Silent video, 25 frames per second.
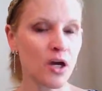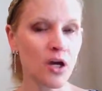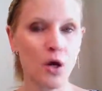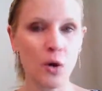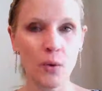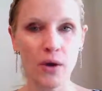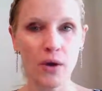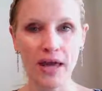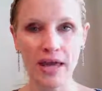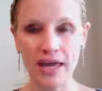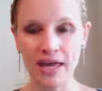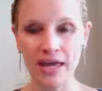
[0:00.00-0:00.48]

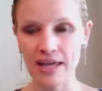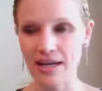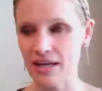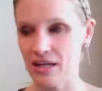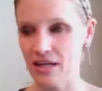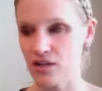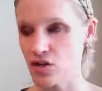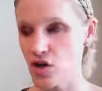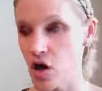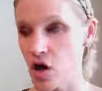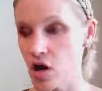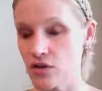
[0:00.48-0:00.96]
go ahead
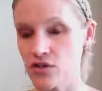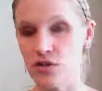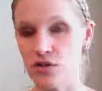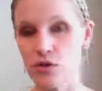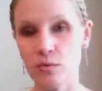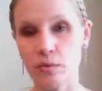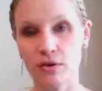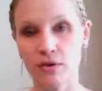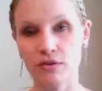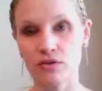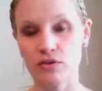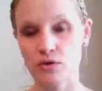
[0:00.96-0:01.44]
and talk to
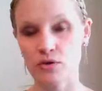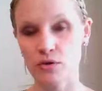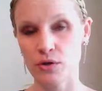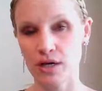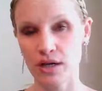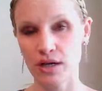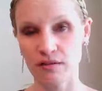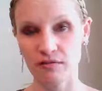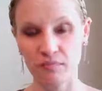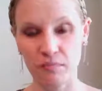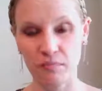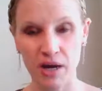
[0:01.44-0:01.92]
you about the
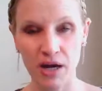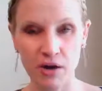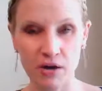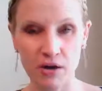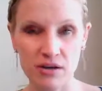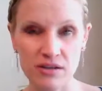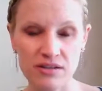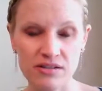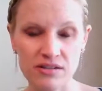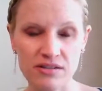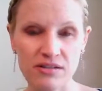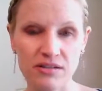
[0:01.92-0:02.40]
Treaty of
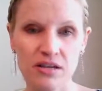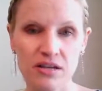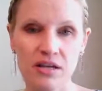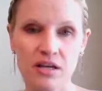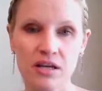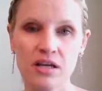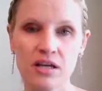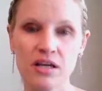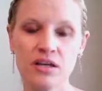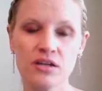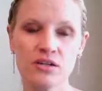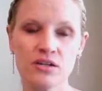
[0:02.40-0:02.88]
Paris,
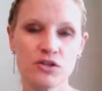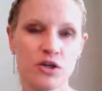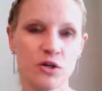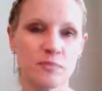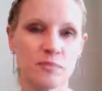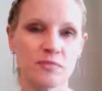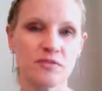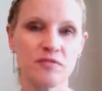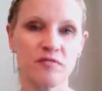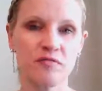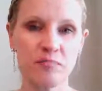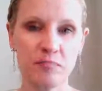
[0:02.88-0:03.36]

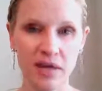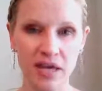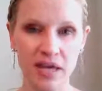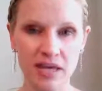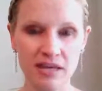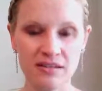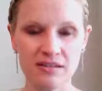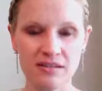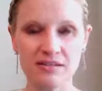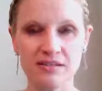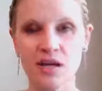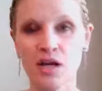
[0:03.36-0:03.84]
terms of
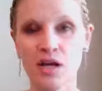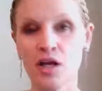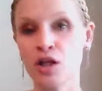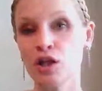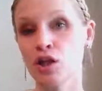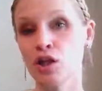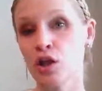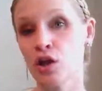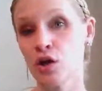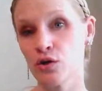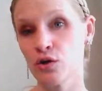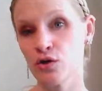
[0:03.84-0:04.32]
peace,
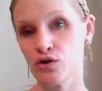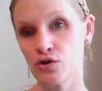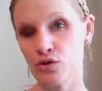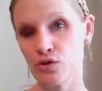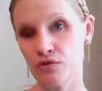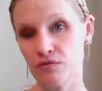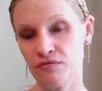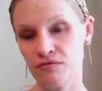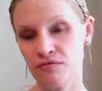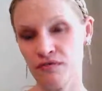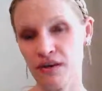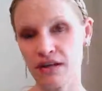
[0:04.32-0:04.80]

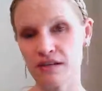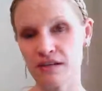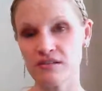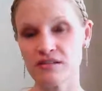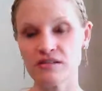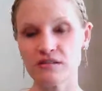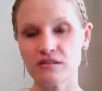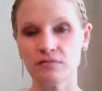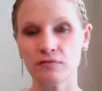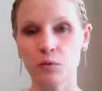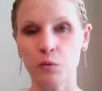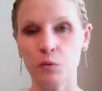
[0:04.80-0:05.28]
larger
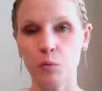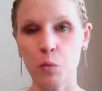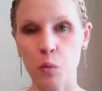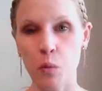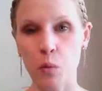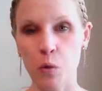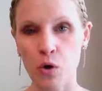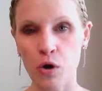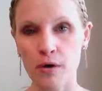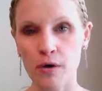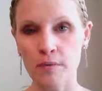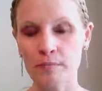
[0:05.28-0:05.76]
effects of the
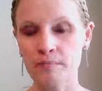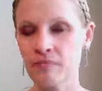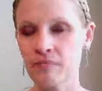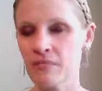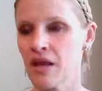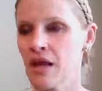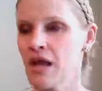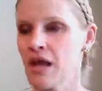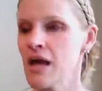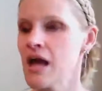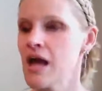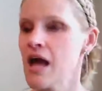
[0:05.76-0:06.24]
war.
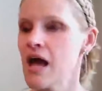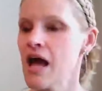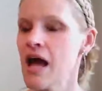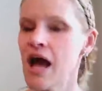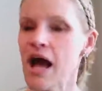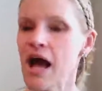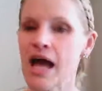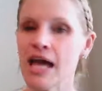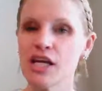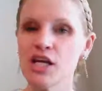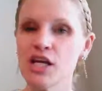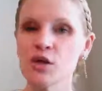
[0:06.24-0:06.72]

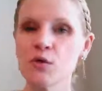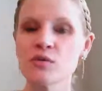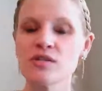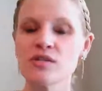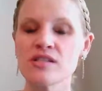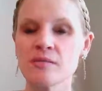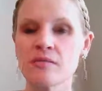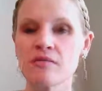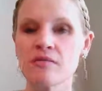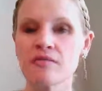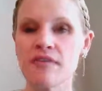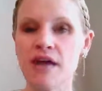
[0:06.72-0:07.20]
I know
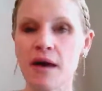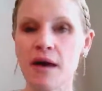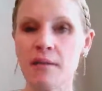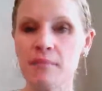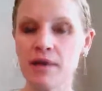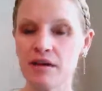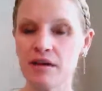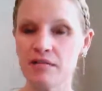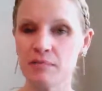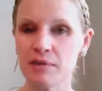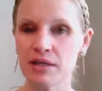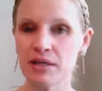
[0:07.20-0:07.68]
some of that
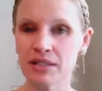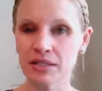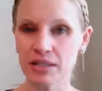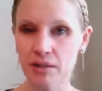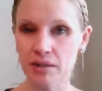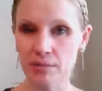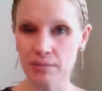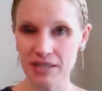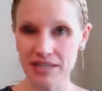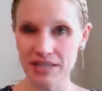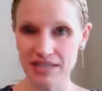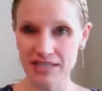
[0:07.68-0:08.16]
may have been a
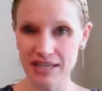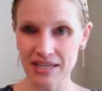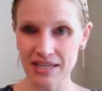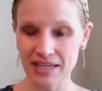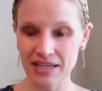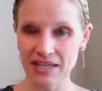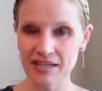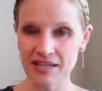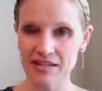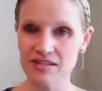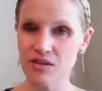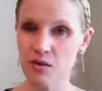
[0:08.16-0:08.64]
little bit
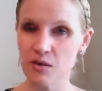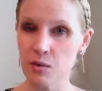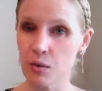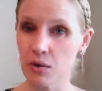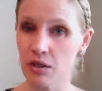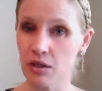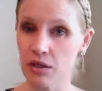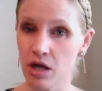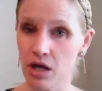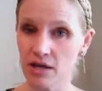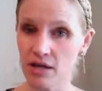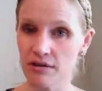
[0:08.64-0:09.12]
tedious. There were
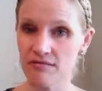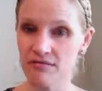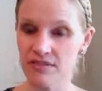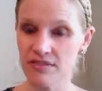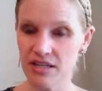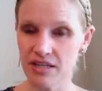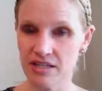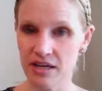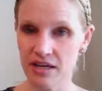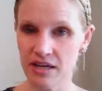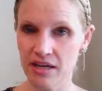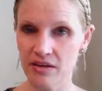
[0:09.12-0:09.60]
a lot of
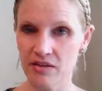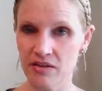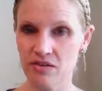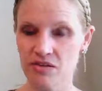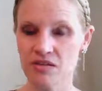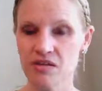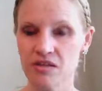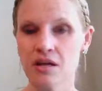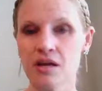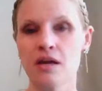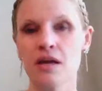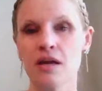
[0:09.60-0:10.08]

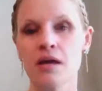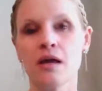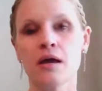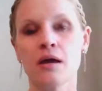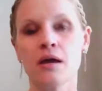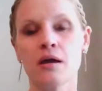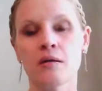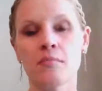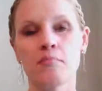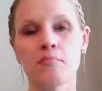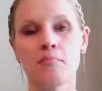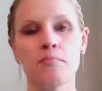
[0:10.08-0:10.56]
details,
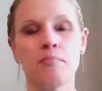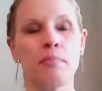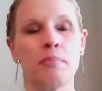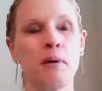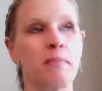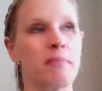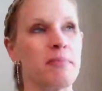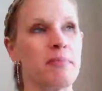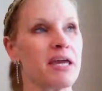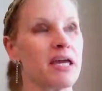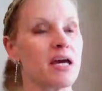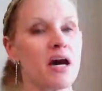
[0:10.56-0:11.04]

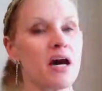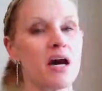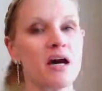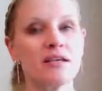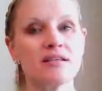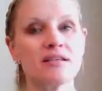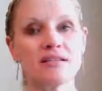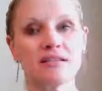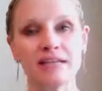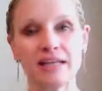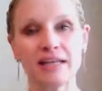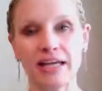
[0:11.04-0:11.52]
but
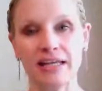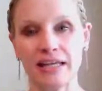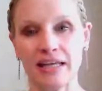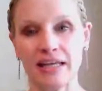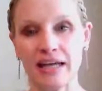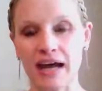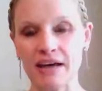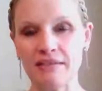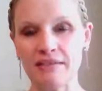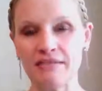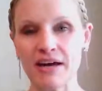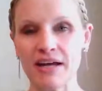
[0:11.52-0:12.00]
because
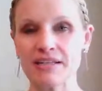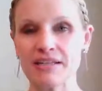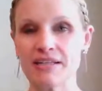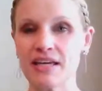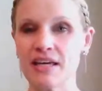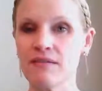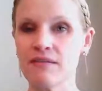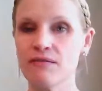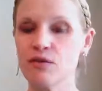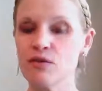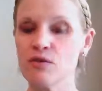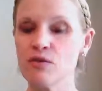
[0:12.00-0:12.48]
lately I've had to
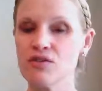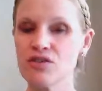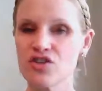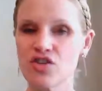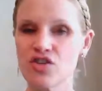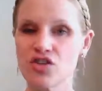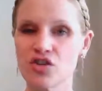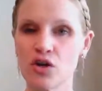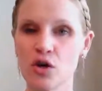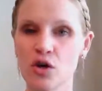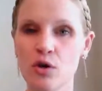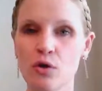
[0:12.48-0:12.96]
give you
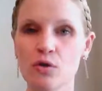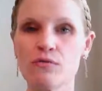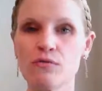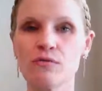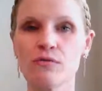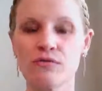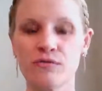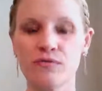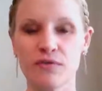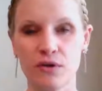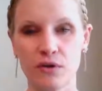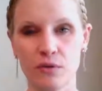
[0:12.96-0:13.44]
such an
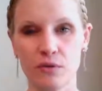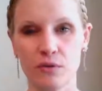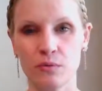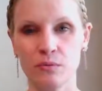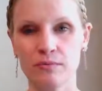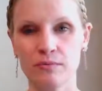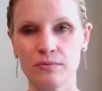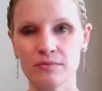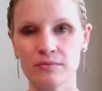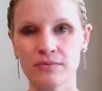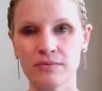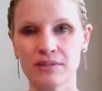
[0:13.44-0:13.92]

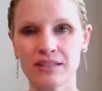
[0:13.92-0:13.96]
overview,